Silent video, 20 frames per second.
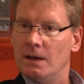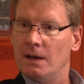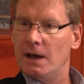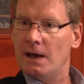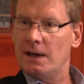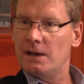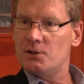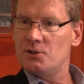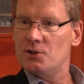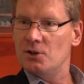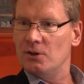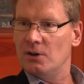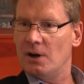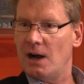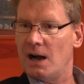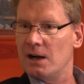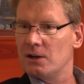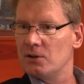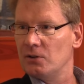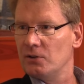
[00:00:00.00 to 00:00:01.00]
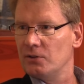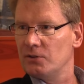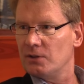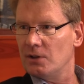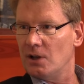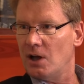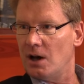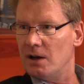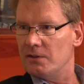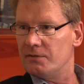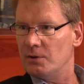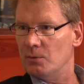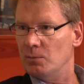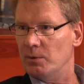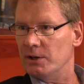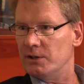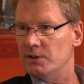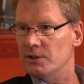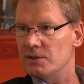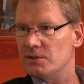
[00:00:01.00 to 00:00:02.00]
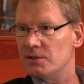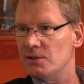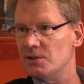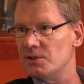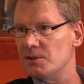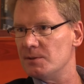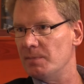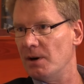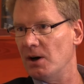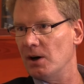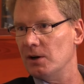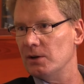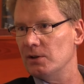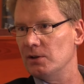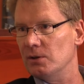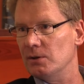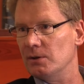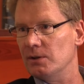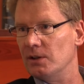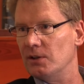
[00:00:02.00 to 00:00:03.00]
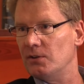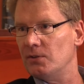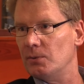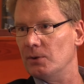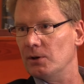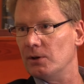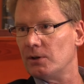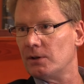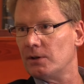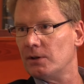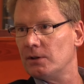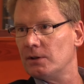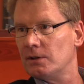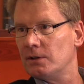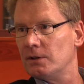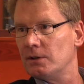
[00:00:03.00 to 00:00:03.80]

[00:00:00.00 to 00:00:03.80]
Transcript: How did your uncle's life and witness inspire you in this work?